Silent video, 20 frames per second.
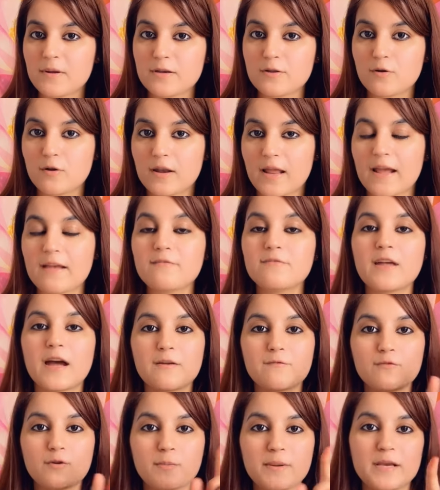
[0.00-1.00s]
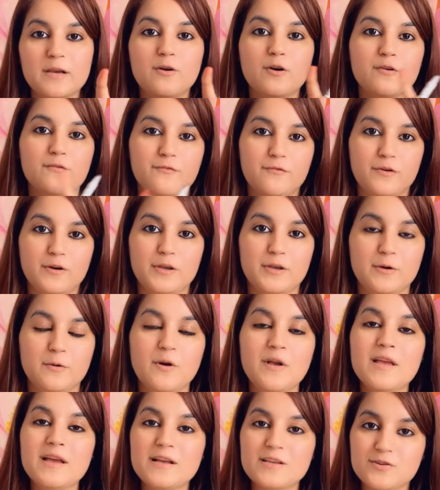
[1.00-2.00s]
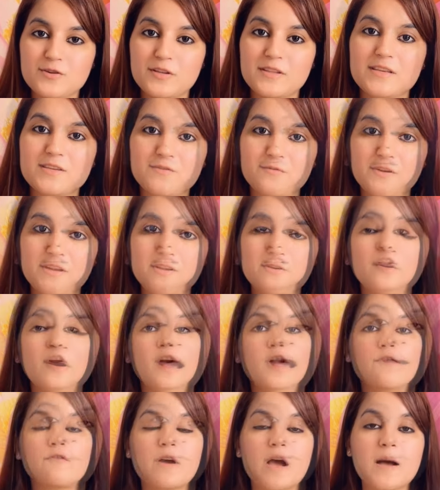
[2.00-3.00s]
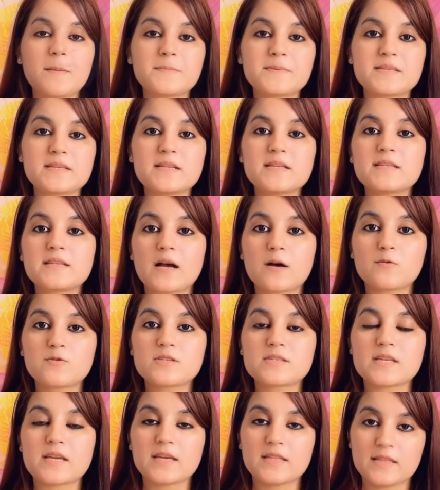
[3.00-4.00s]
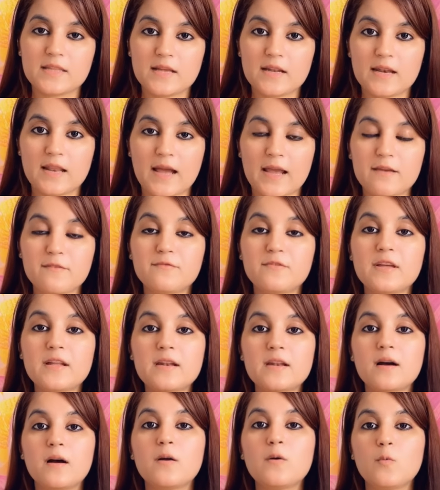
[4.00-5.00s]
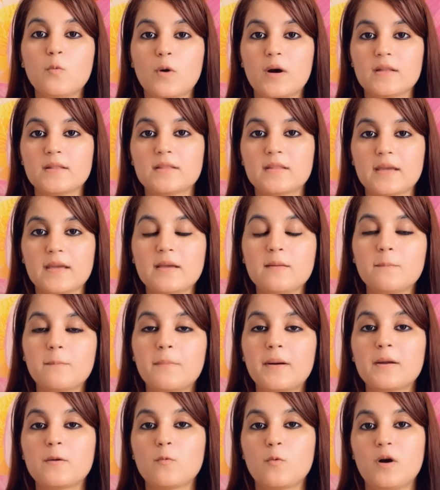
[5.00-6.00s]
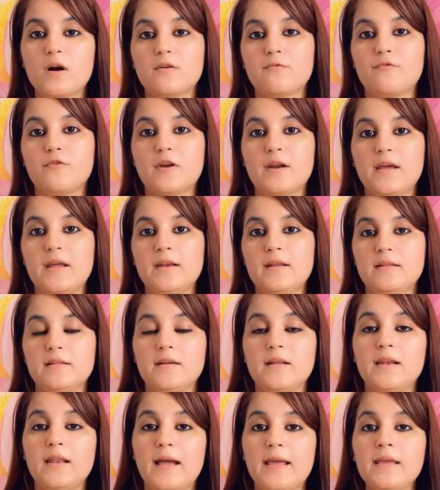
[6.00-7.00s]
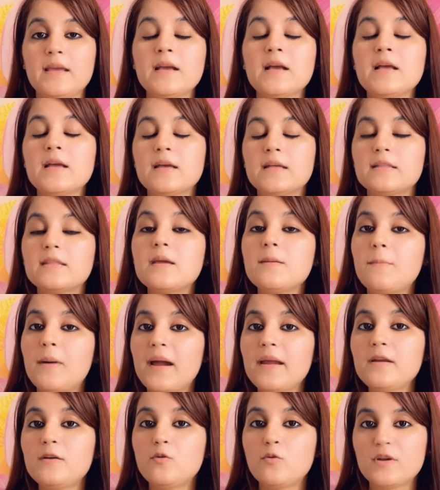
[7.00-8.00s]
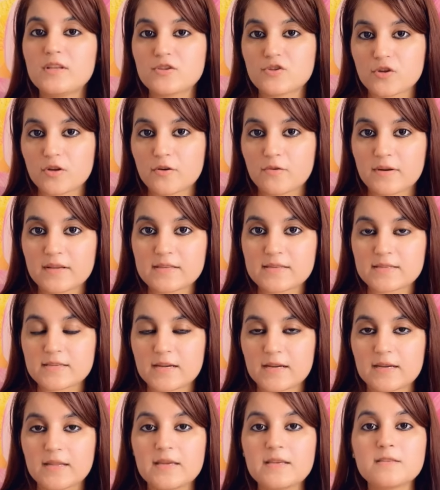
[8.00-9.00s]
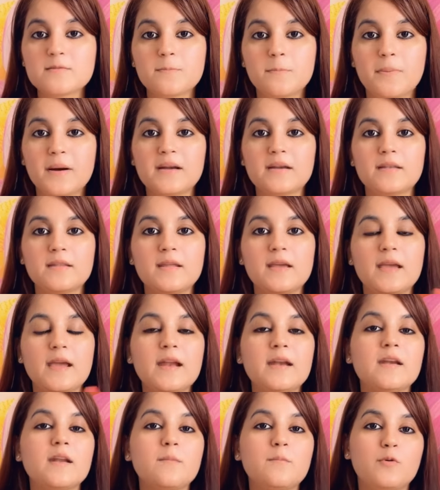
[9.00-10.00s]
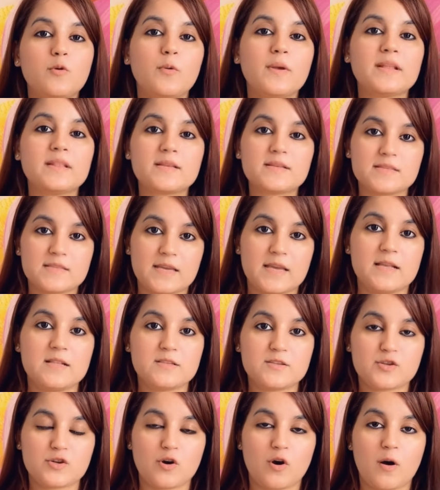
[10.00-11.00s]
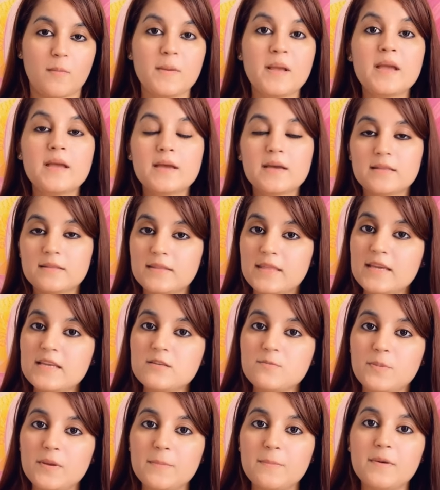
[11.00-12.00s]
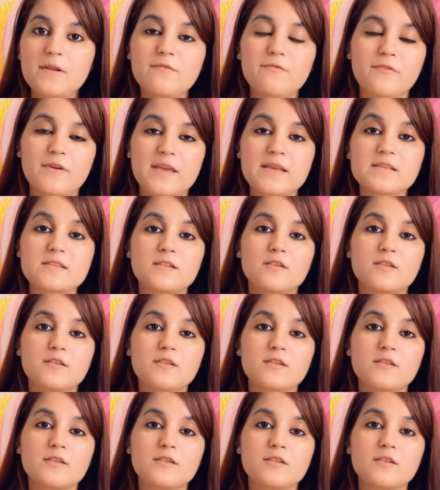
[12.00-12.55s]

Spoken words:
in your life, that will be good for you. So in this video, ups and downs in their life, they learn one thing but work for another. Like they might do engineering studies but they end up doing the sales job. These people face